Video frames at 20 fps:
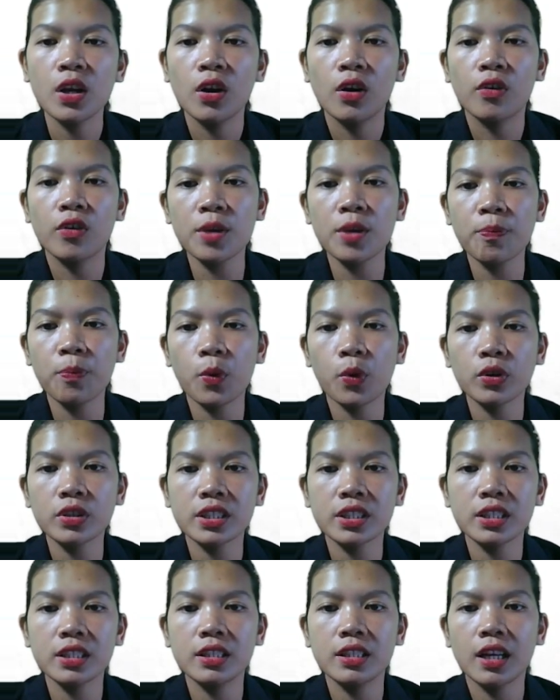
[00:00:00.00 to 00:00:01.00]

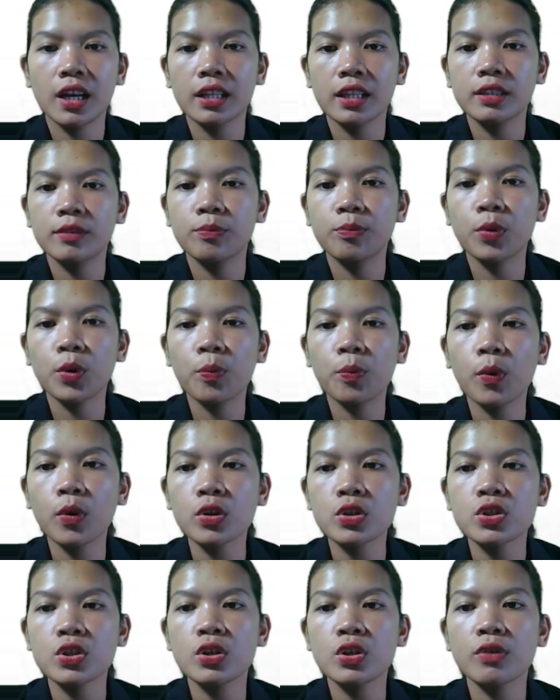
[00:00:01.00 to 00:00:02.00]
reported that
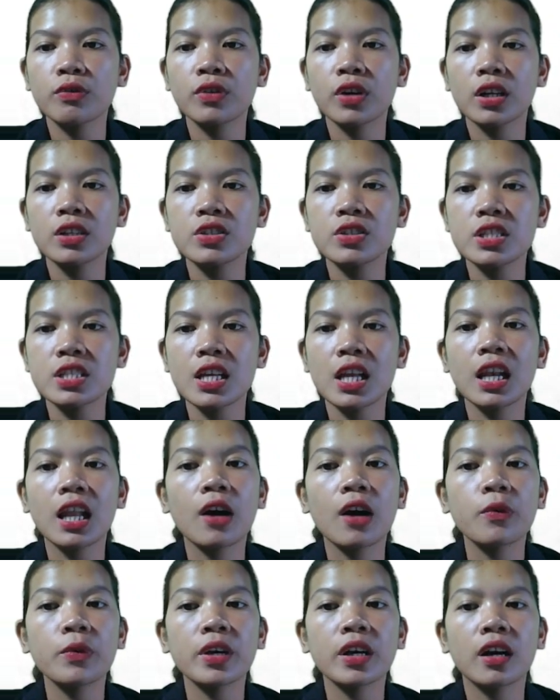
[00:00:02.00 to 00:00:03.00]
proportion of countries
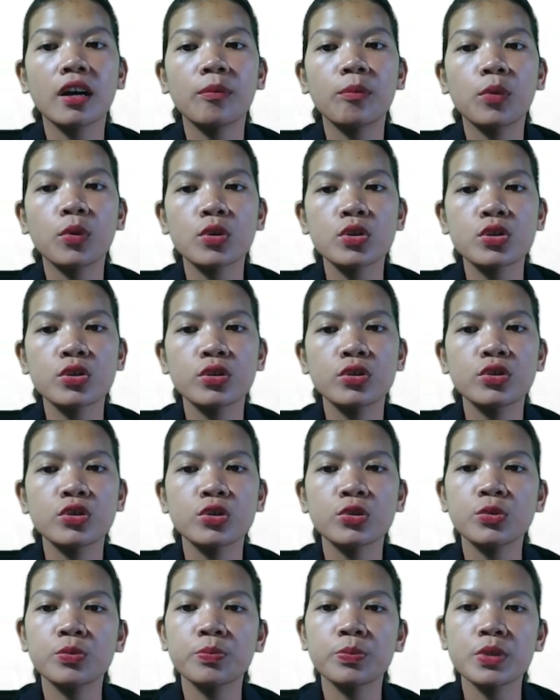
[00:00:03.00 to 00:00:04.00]
allowing abortion
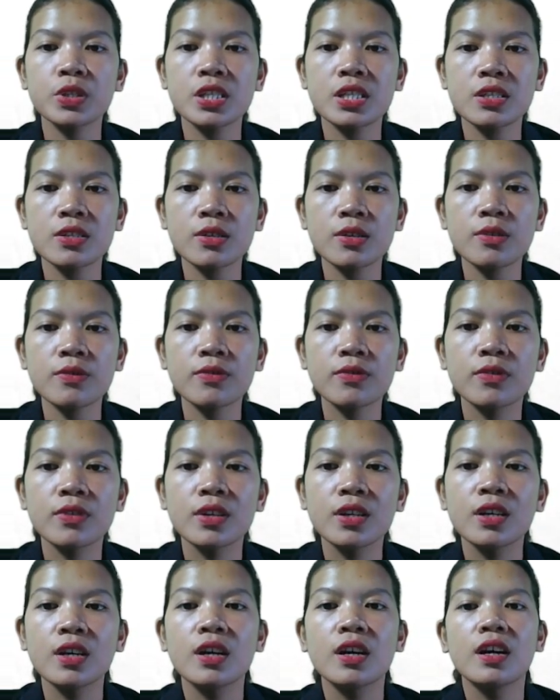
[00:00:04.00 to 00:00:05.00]
to preserve
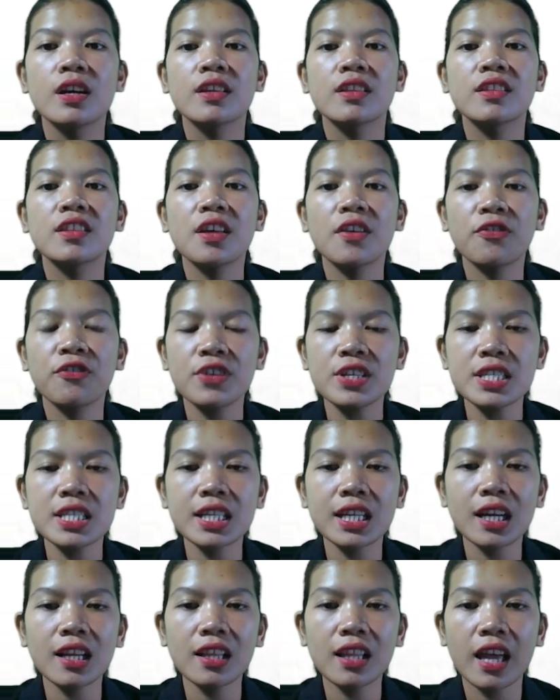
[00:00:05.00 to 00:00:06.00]
the
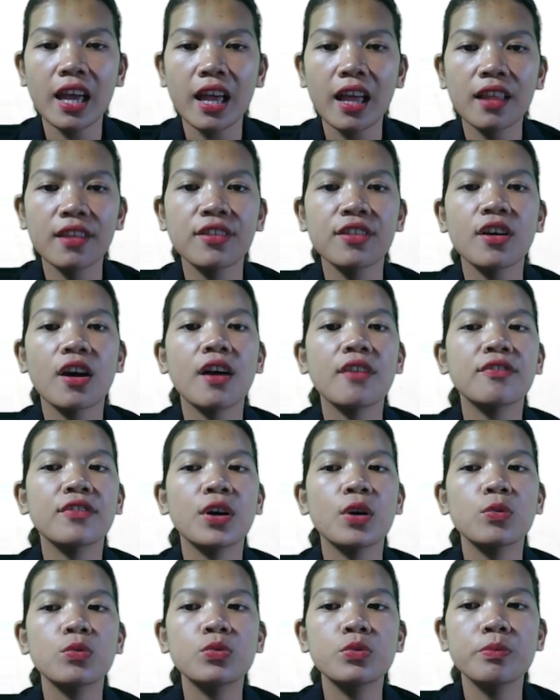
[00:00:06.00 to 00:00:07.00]
physical health of
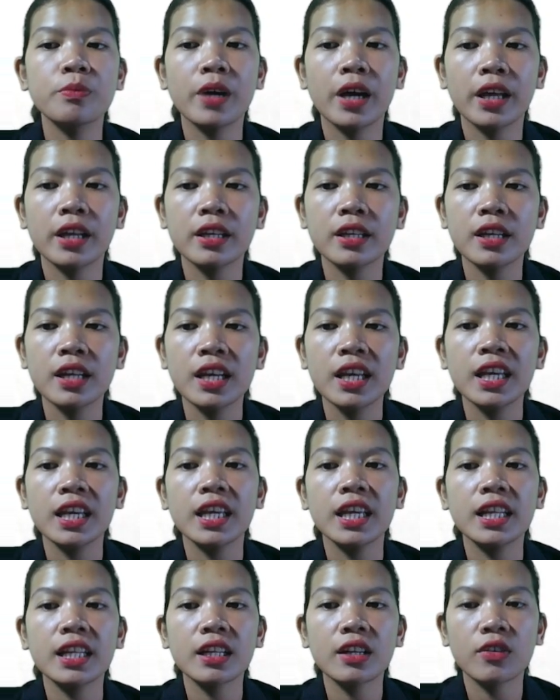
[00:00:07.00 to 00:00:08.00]
a woman
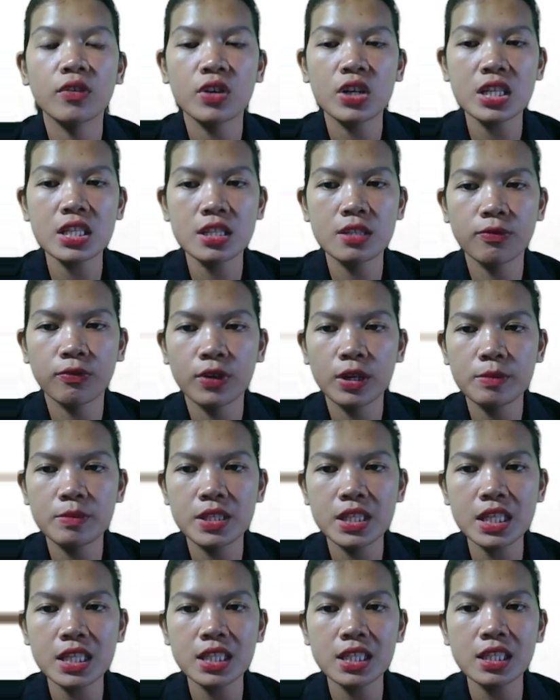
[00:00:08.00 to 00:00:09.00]
increased from
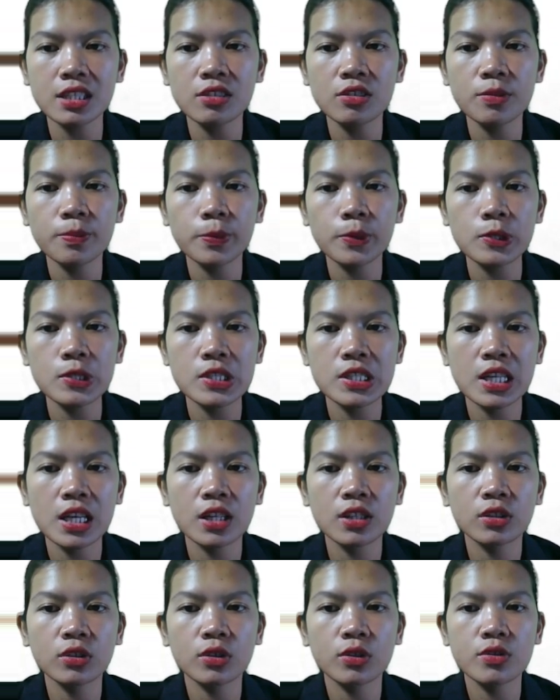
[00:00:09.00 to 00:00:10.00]

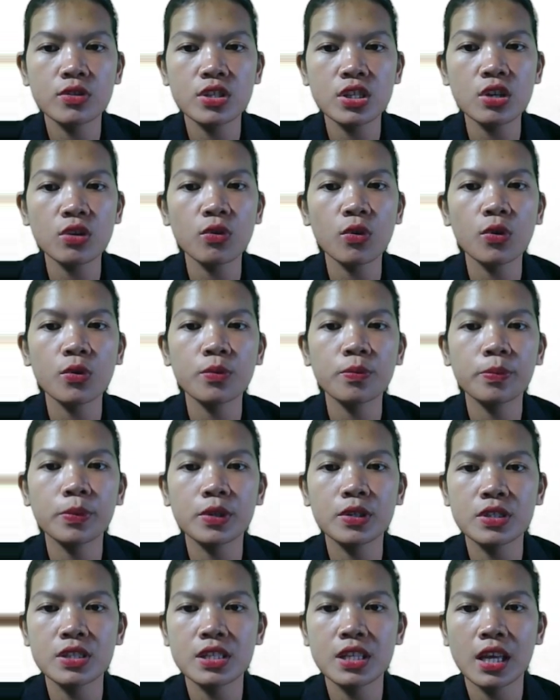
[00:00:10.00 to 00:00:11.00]
63% to
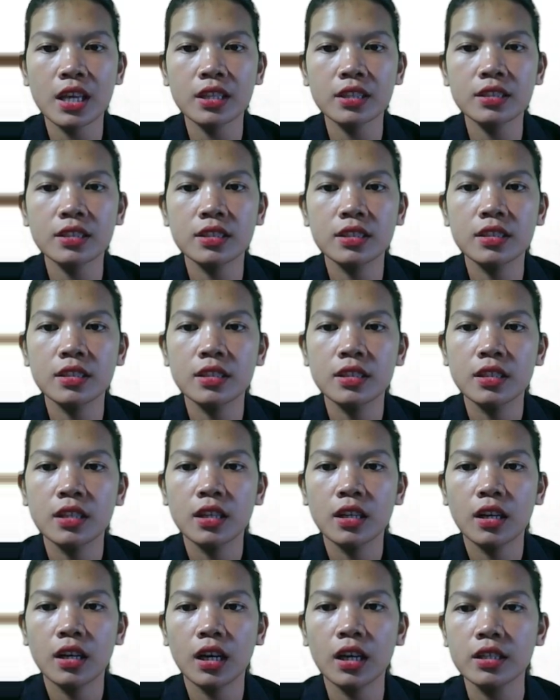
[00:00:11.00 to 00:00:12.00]
0%,
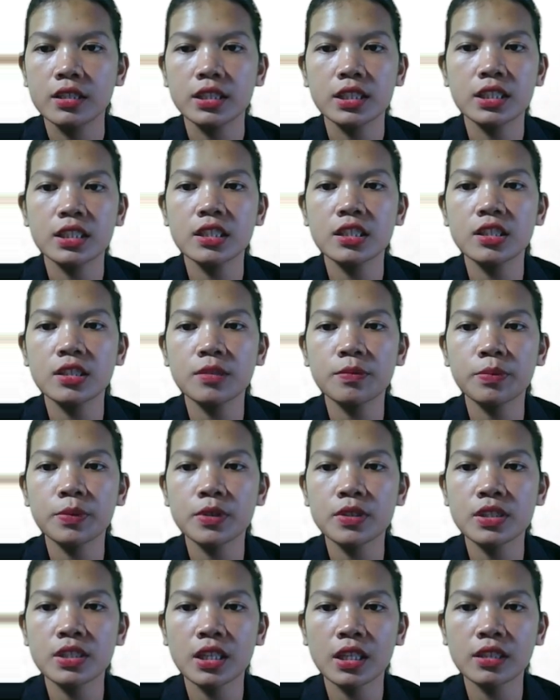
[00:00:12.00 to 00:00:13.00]

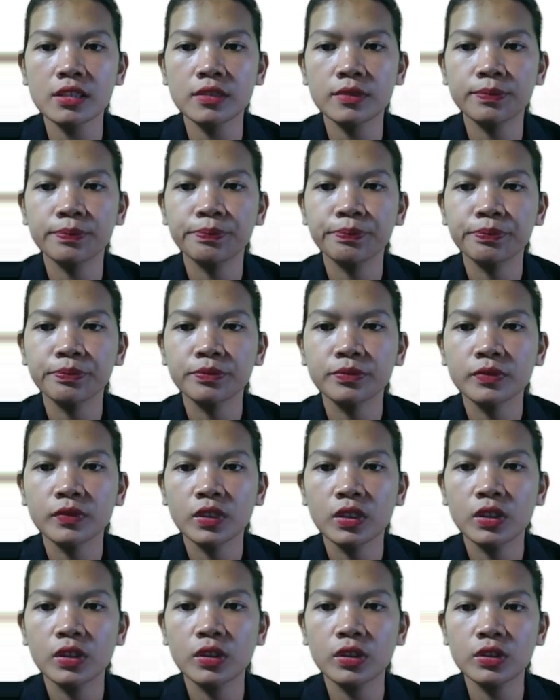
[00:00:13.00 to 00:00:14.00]
63%
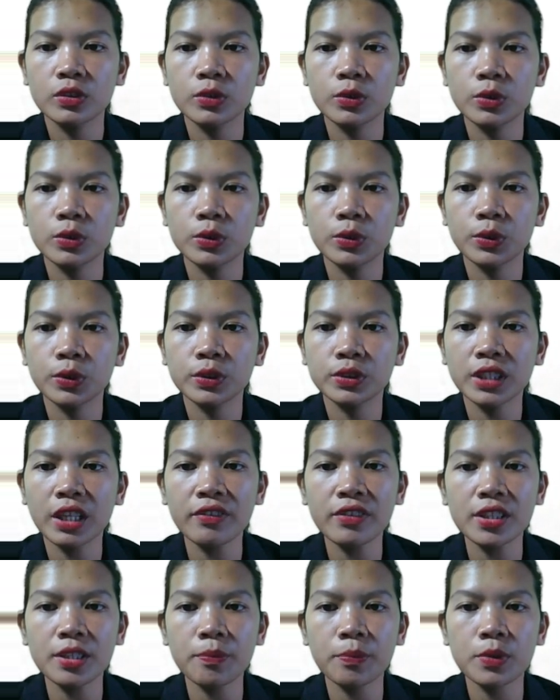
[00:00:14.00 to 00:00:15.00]
to
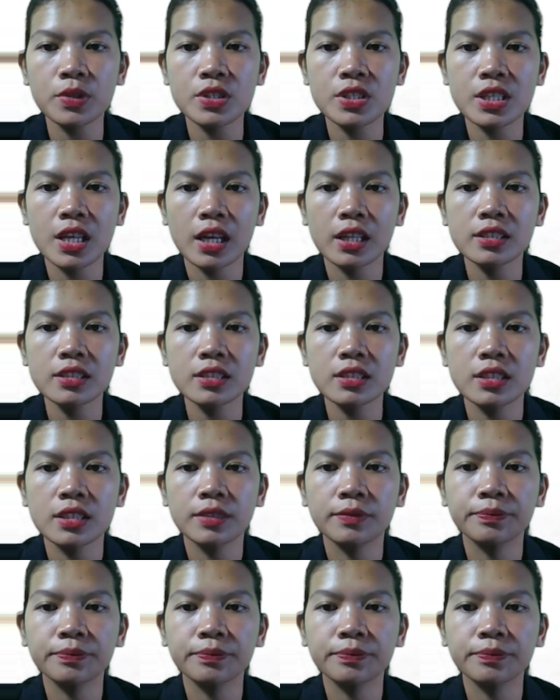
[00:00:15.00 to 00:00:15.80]
70%,